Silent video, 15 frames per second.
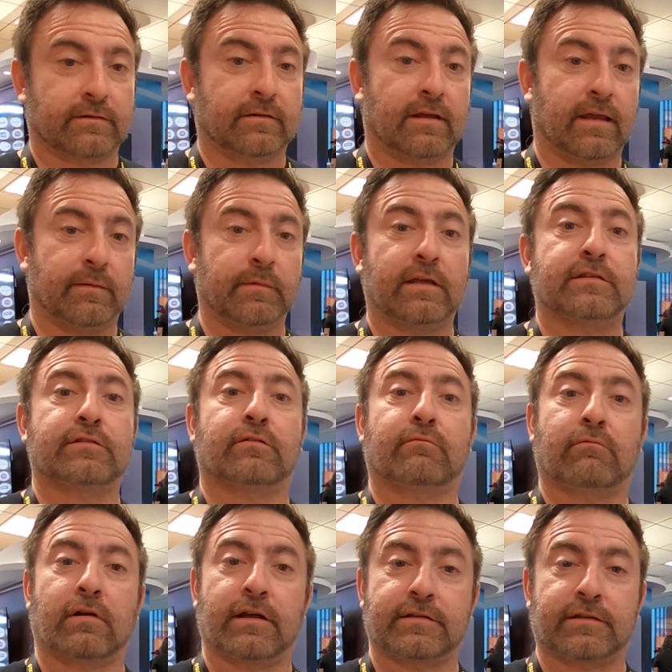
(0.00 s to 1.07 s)
at AMD, so
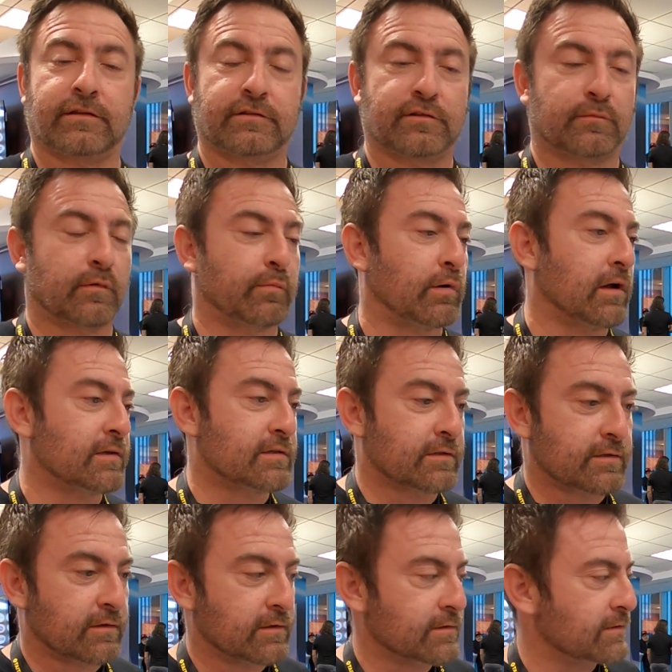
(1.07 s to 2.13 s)
Ryzen Consumer
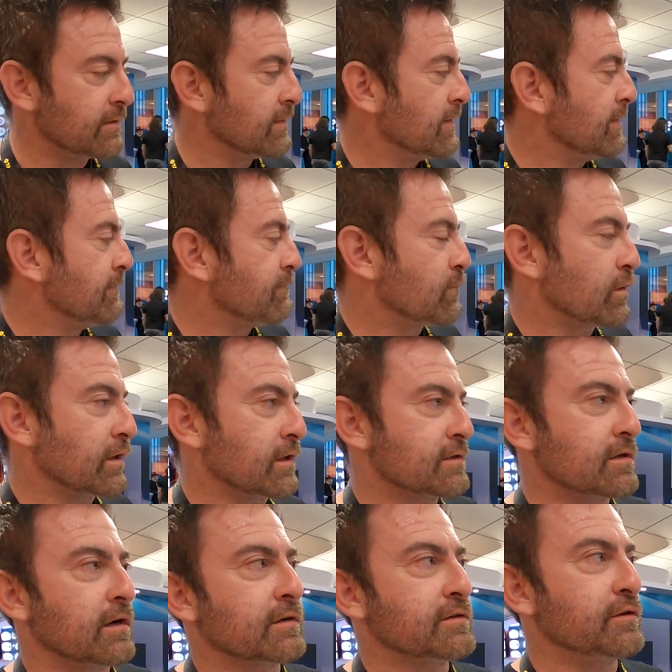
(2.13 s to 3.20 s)
Processors. We're going to
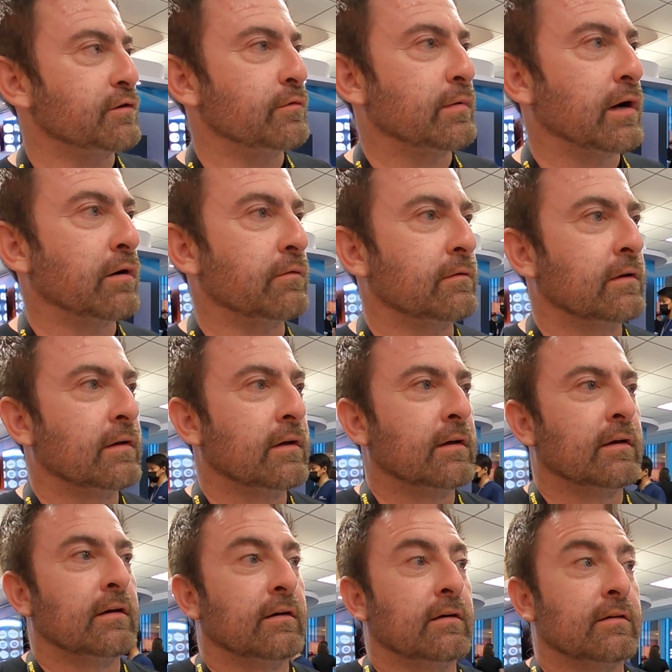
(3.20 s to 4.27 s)
talk to you about,
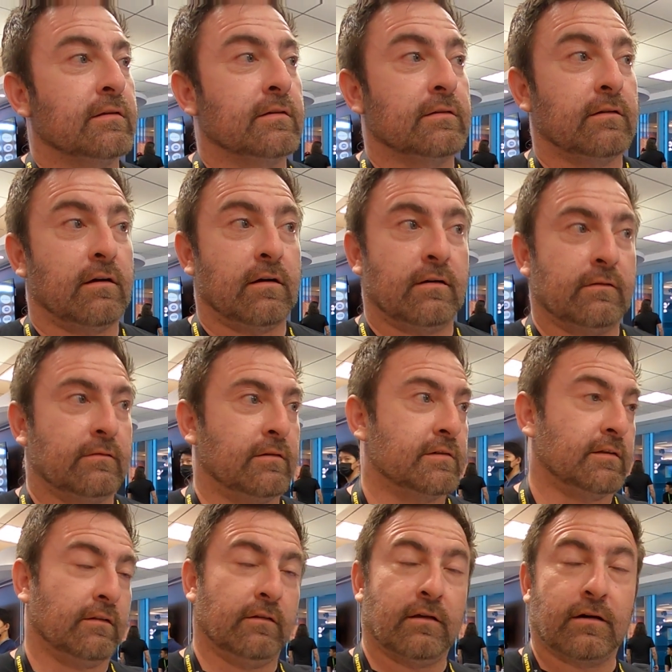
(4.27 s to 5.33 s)

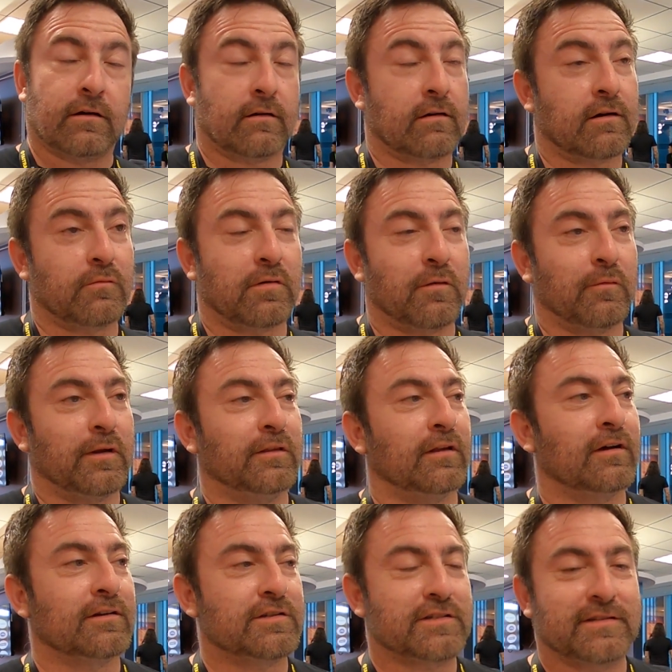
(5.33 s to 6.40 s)
there's a lot of hardware we
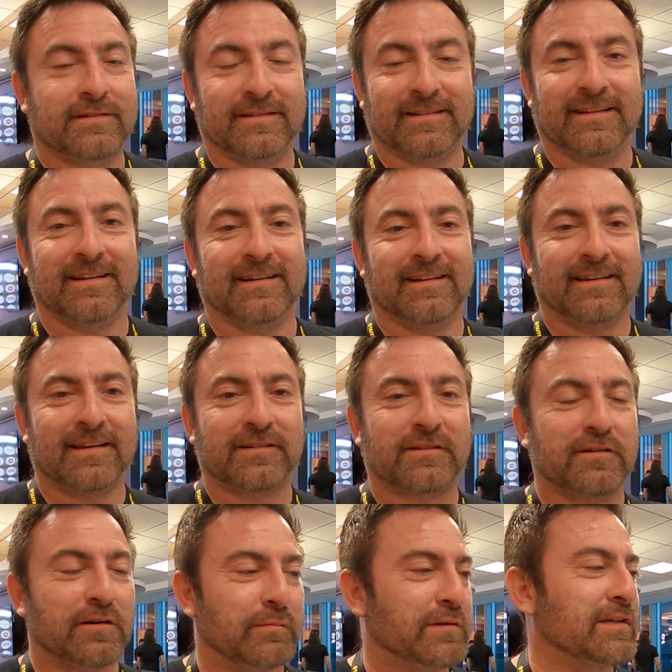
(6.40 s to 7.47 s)
launched
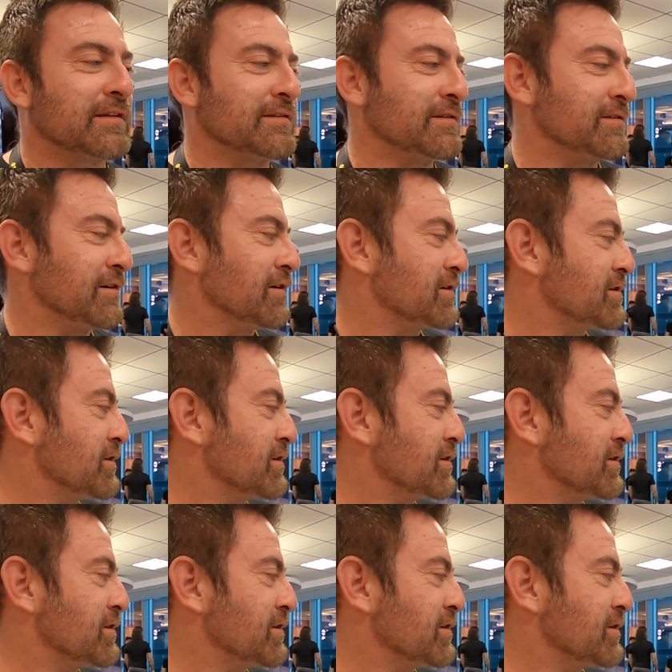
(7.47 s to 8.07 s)
at Computex this year.